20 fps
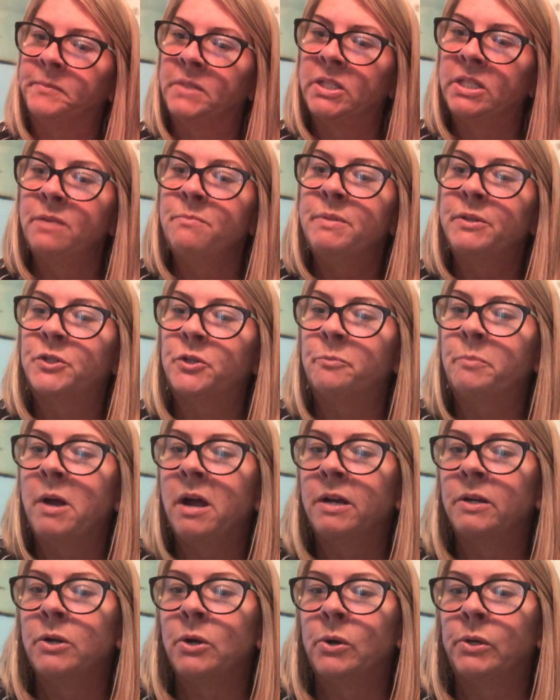Said Mr.
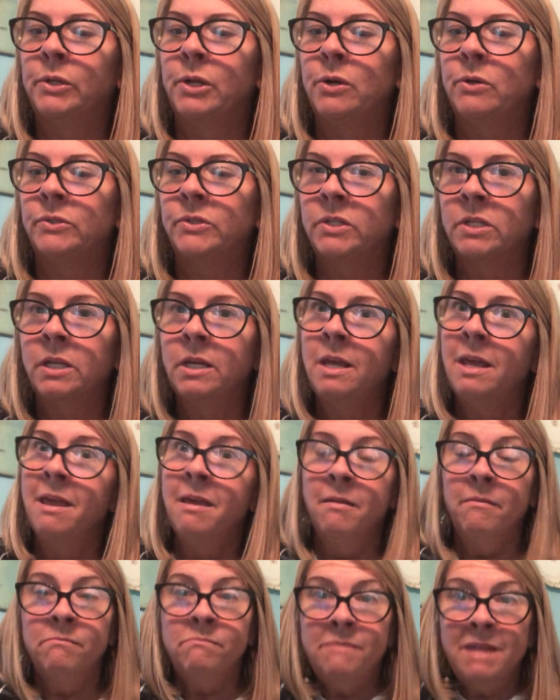Pangolos.
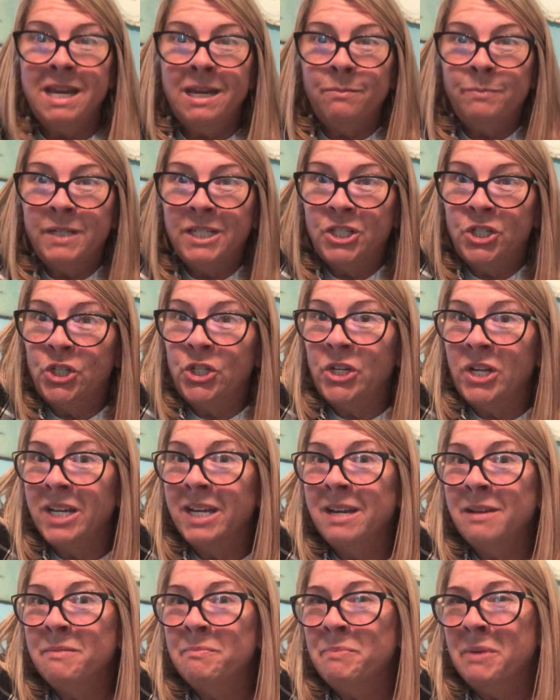"Maybe
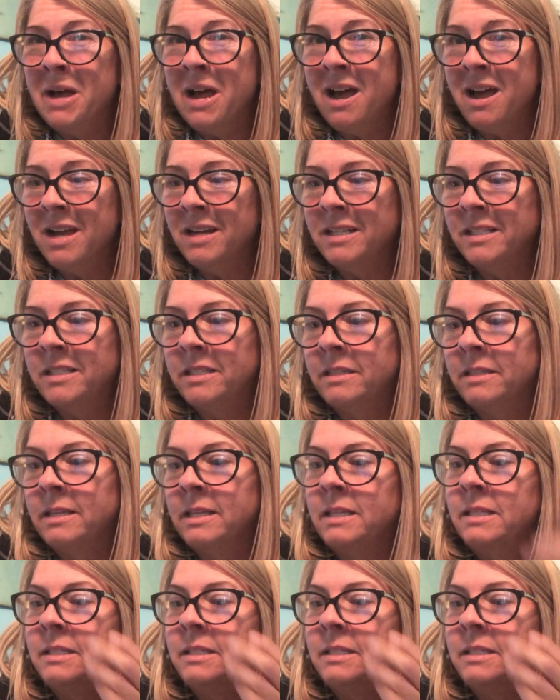chicken pox?"